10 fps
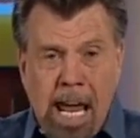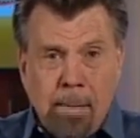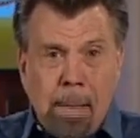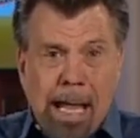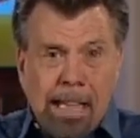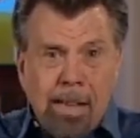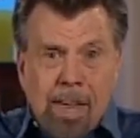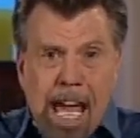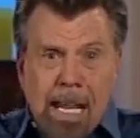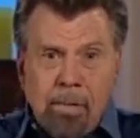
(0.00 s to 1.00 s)
And by
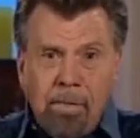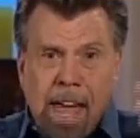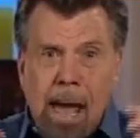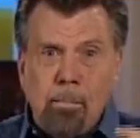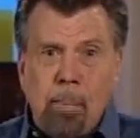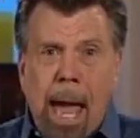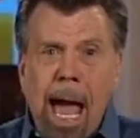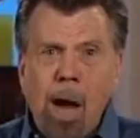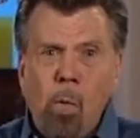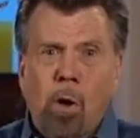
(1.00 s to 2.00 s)
living out of that
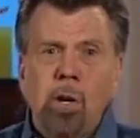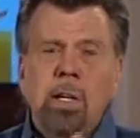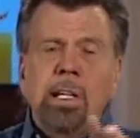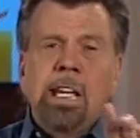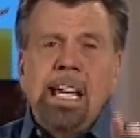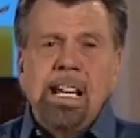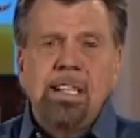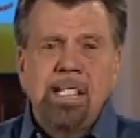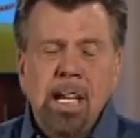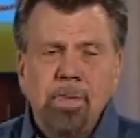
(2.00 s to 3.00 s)
power, he
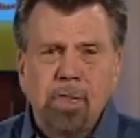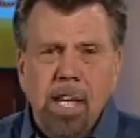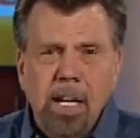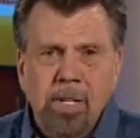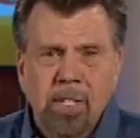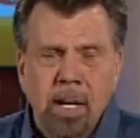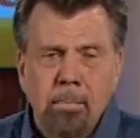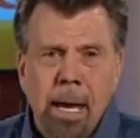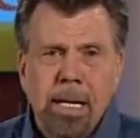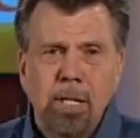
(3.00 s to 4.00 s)
did things
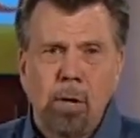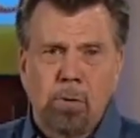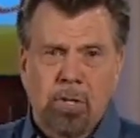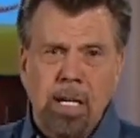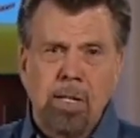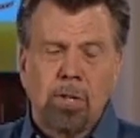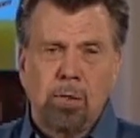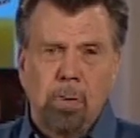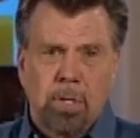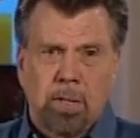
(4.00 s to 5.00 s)
that made no sense
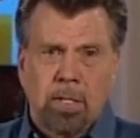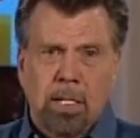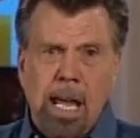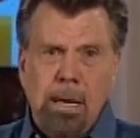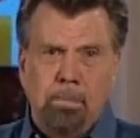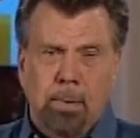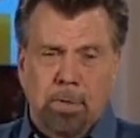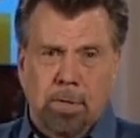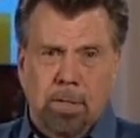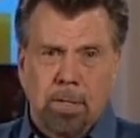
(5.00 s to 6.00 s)
to his
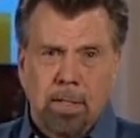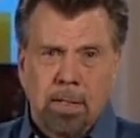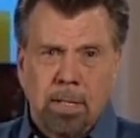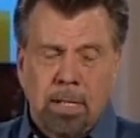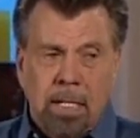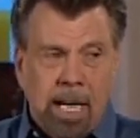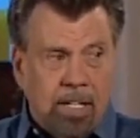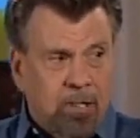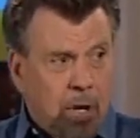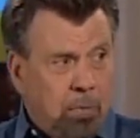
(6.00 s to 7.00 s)
disciples.
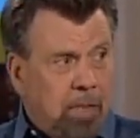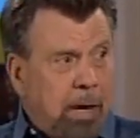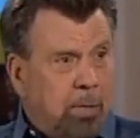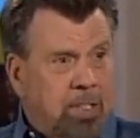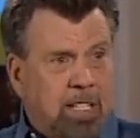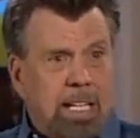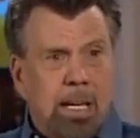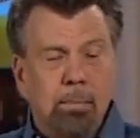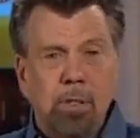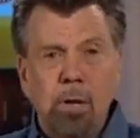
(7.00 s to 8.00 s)
And so they would see
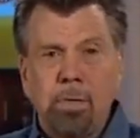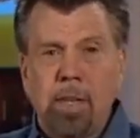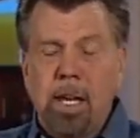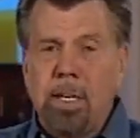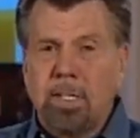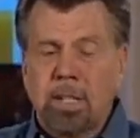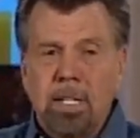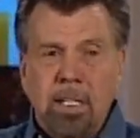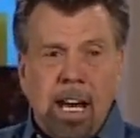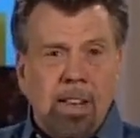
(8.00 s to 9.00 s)
him do things,
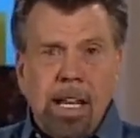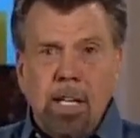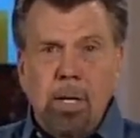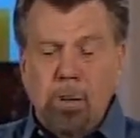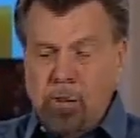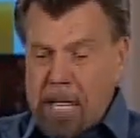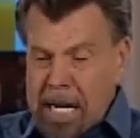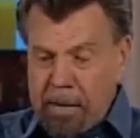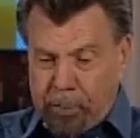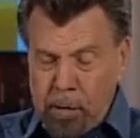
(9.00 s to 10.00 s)
and they didn't
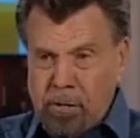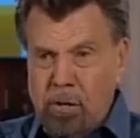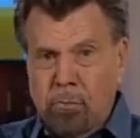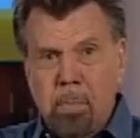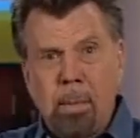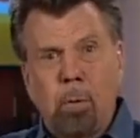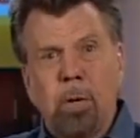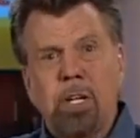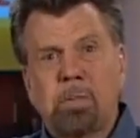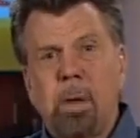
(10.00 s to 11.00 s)
understand it. For instance, remember
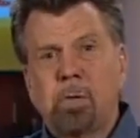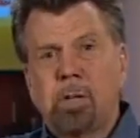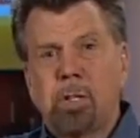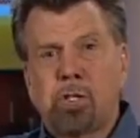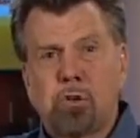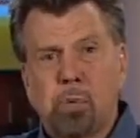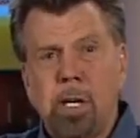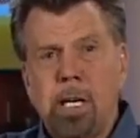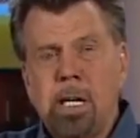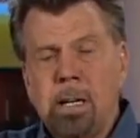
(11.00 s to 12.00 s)
when he spoke to the
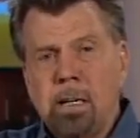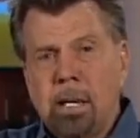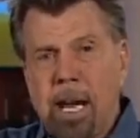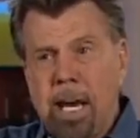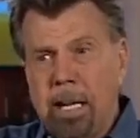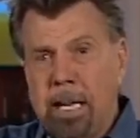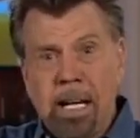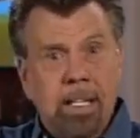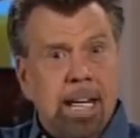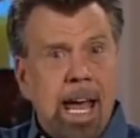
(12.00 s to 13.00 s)
tree and
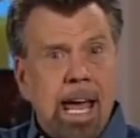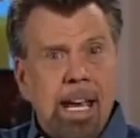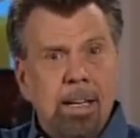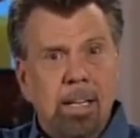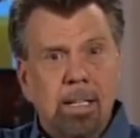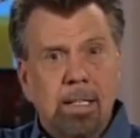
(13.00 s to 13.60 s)
it died?